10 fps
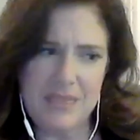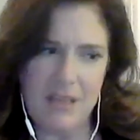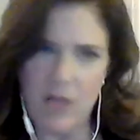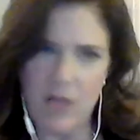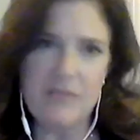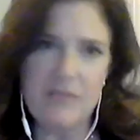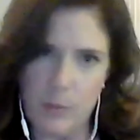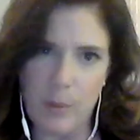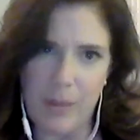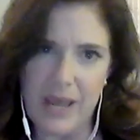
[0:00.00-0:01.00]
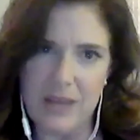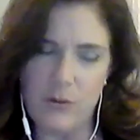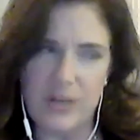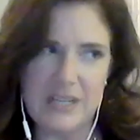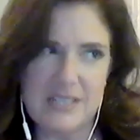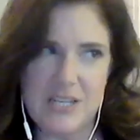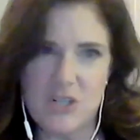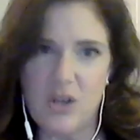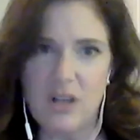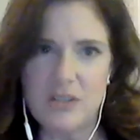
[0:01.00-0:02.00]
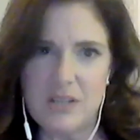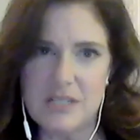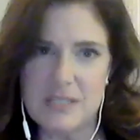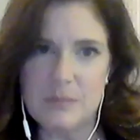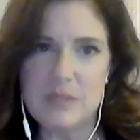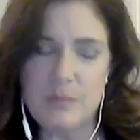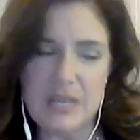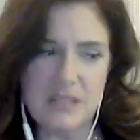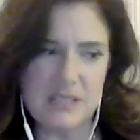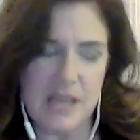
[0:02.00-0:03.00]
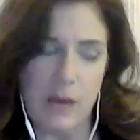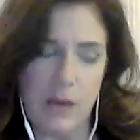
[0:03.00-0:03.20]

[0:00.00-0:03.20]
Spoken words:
A lot of them were by an organization called Autism Speaks that